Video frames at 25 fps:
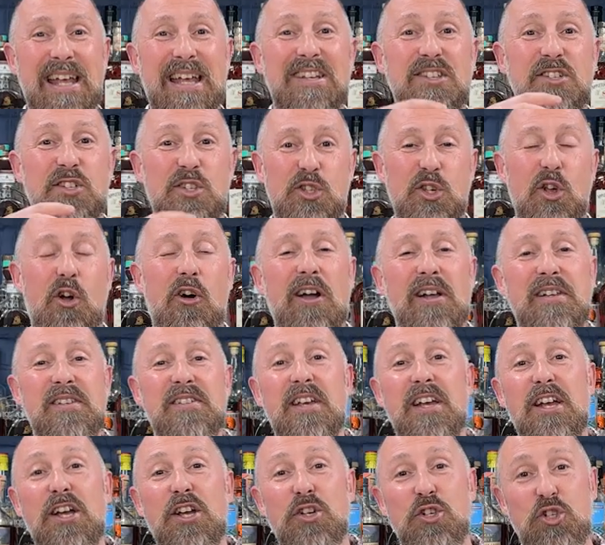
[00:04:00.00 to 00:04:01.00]
inside
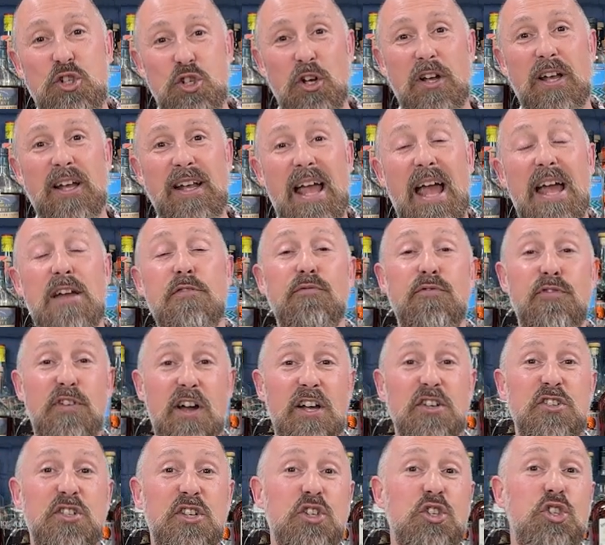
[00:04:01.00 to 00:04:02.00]
sugar cane
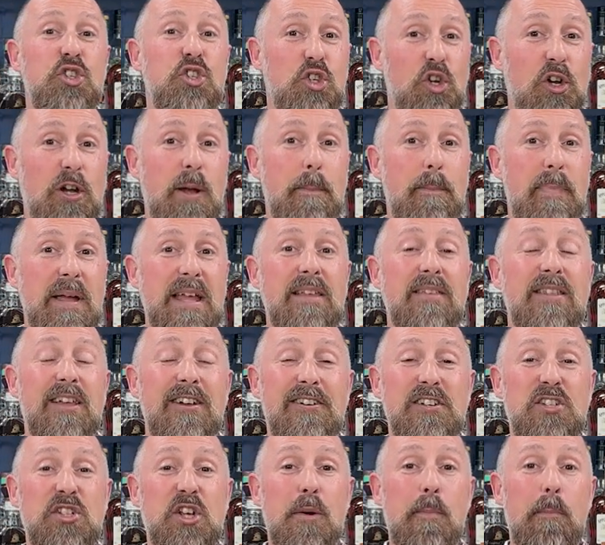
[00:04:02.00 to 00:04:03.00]
versus sugar beet.
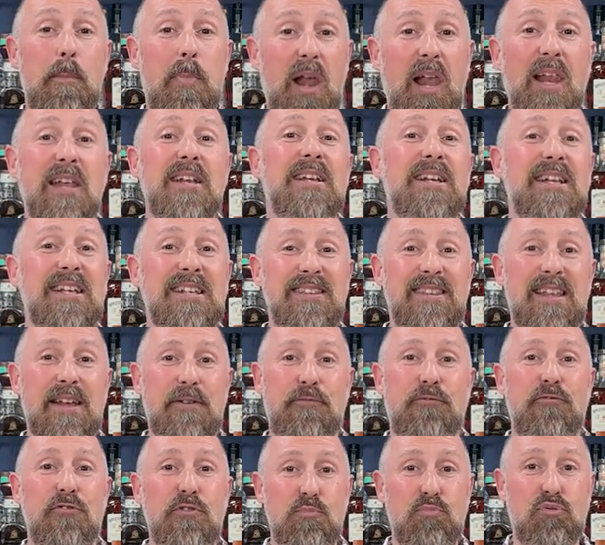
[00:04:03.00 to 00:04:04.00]
It's a completely
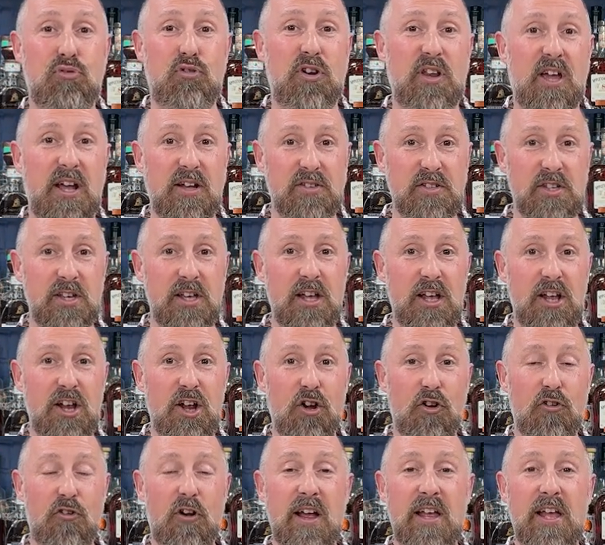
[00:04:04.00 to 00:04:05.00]
different product,
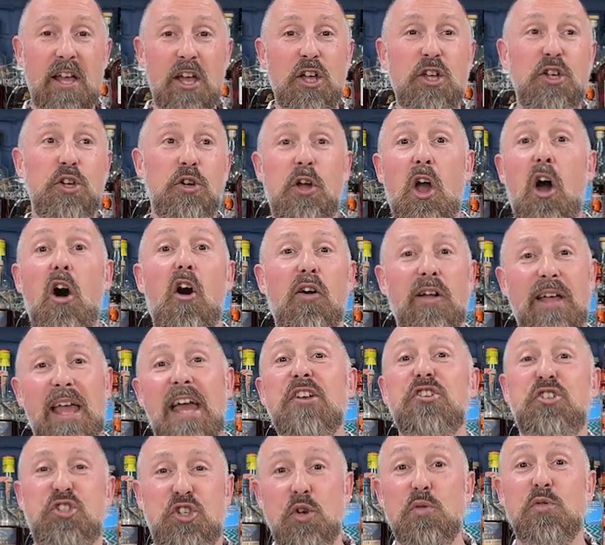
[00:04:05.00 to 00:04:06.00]
all right? You can't
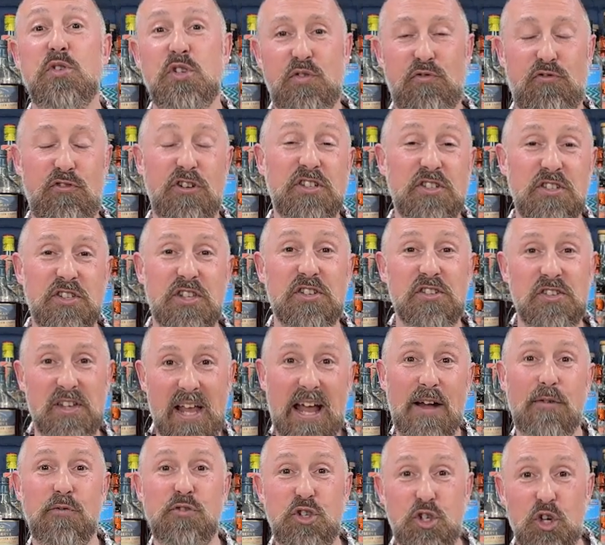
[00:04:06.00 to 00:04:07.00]
get juice, for instance,
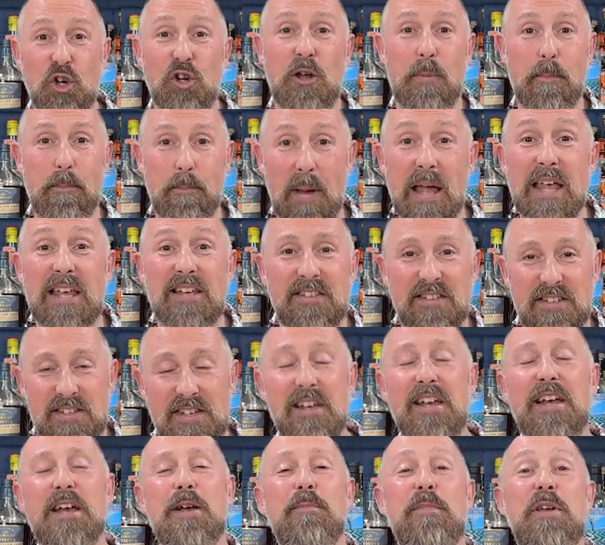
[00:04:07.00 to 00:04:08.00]
out of sugar beet,
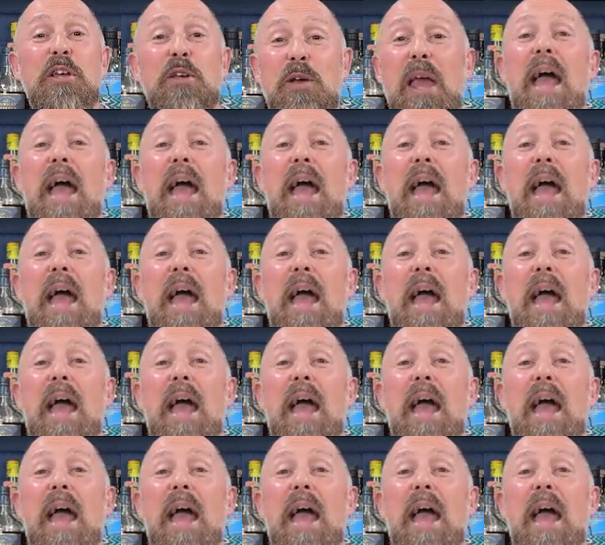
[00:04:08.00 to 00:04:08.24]
but you